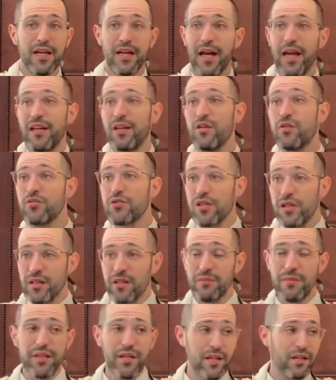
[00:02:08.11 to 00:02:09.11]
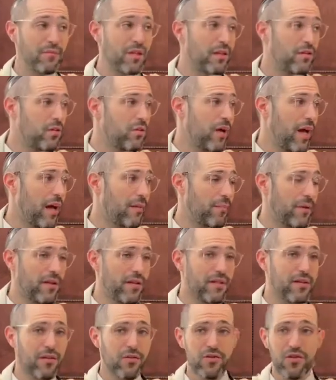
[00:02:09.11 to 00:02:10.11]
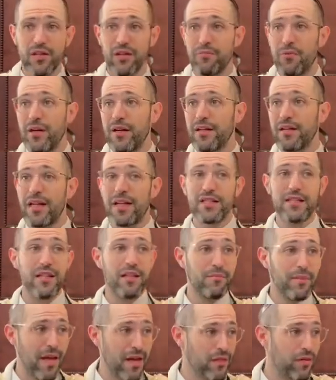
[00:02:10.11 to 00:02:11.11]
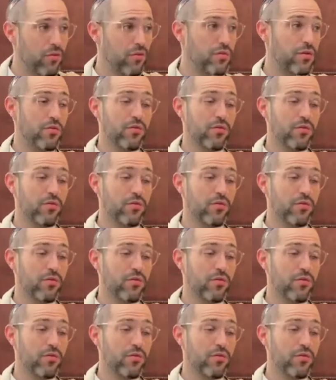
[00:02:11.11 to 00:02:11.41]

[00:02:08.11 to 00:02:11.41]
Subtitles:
And usually the minyanim that do happen, it's usually praying next to the bathrooms,